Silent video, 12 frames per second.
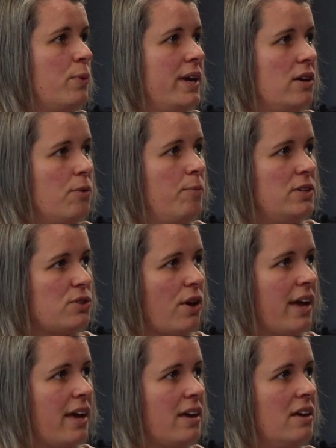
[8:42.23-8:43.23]
we could be
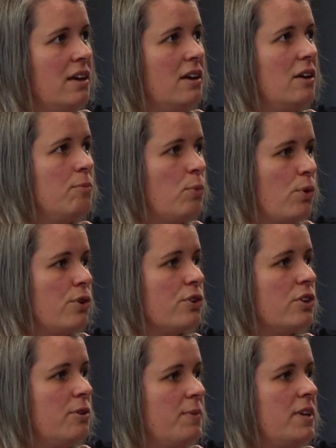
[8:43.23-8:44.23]
doing more in our
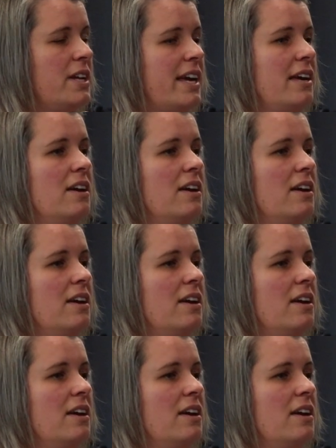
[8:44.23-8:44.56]
community.